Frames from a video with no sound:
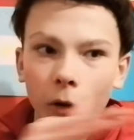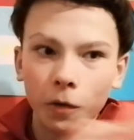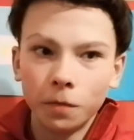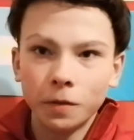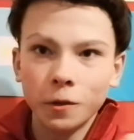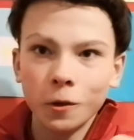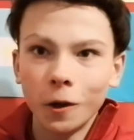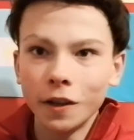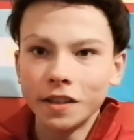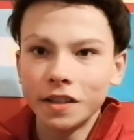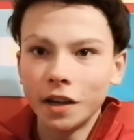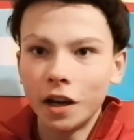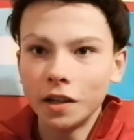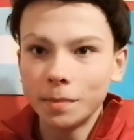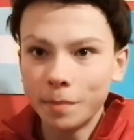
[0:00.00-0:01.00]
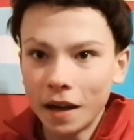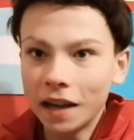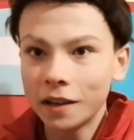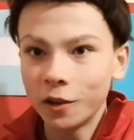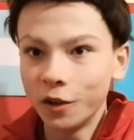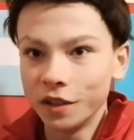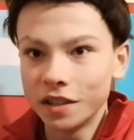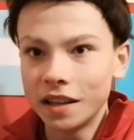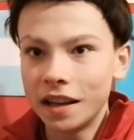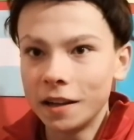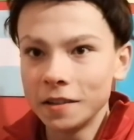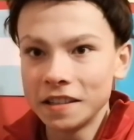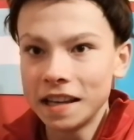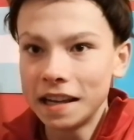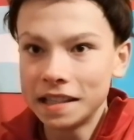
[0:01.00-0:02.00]
off Trossard back onto
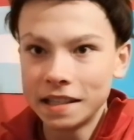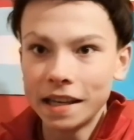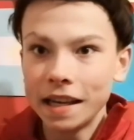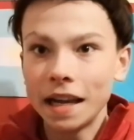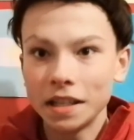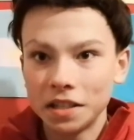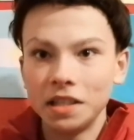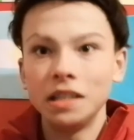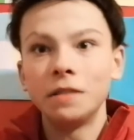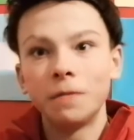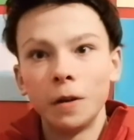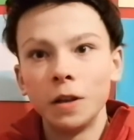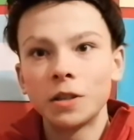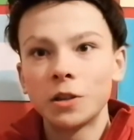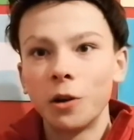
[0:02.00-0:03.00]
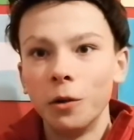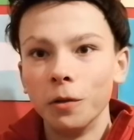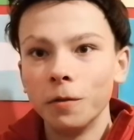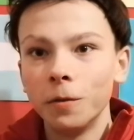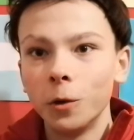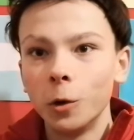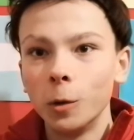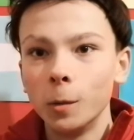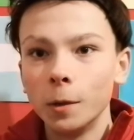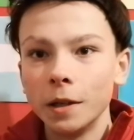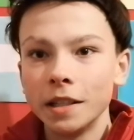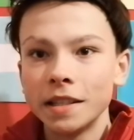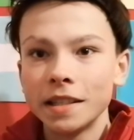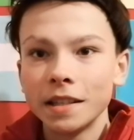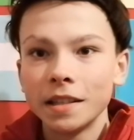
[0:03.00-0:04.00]
Alzate as his foot's gone
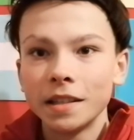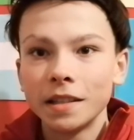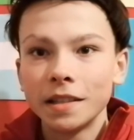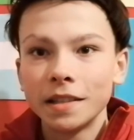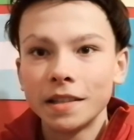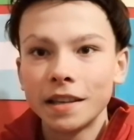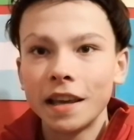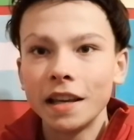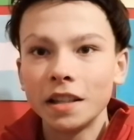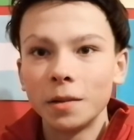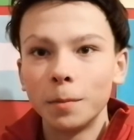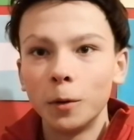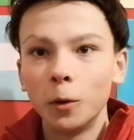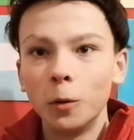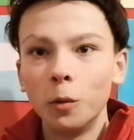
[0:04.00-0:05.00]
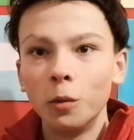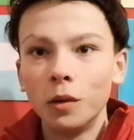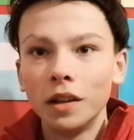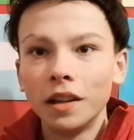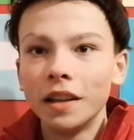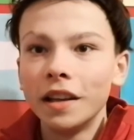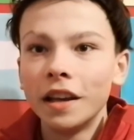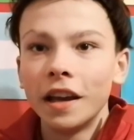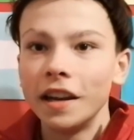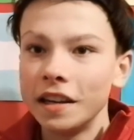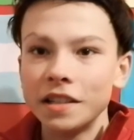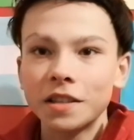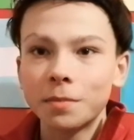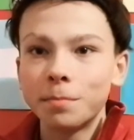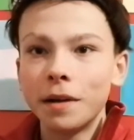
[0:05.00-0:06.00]
forward to kick the ball, and
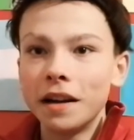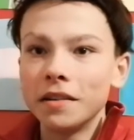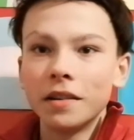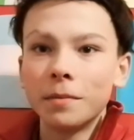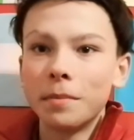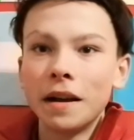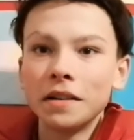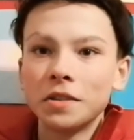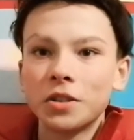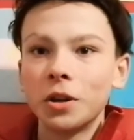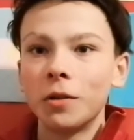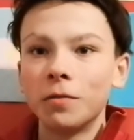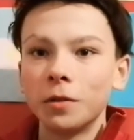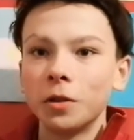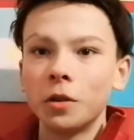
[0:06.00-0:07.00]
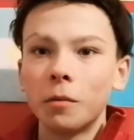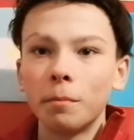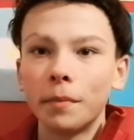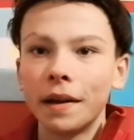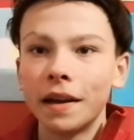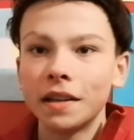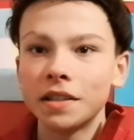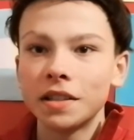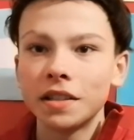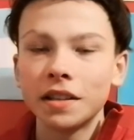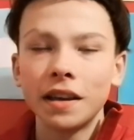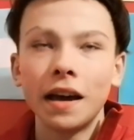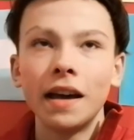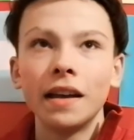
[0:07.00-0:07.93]
it's bounced off and gone past